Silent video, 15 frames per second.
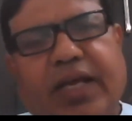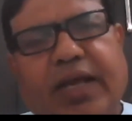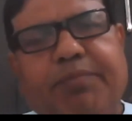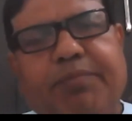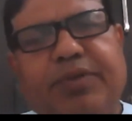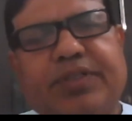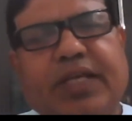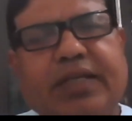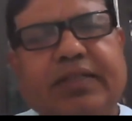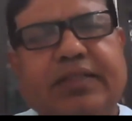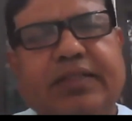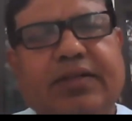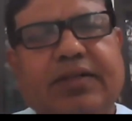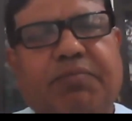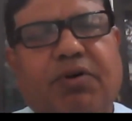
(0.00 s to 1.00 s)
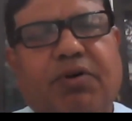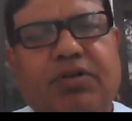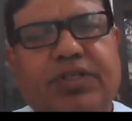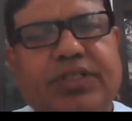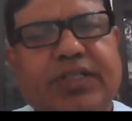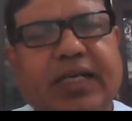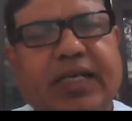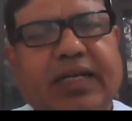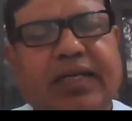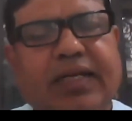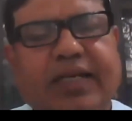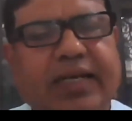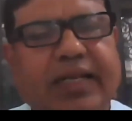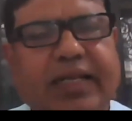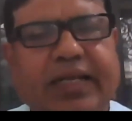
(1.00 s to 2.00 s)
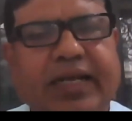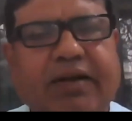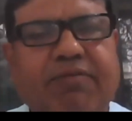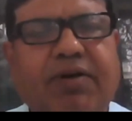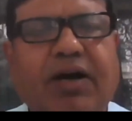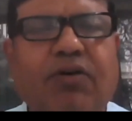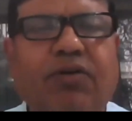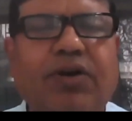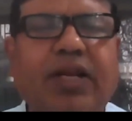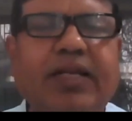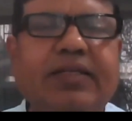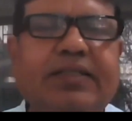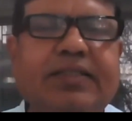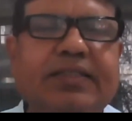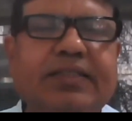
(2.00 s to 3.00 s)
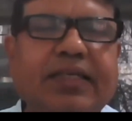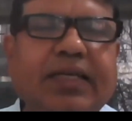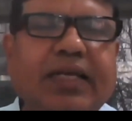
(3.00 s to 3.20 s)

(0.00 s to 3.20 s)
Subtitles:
epicenter of political killing and violence.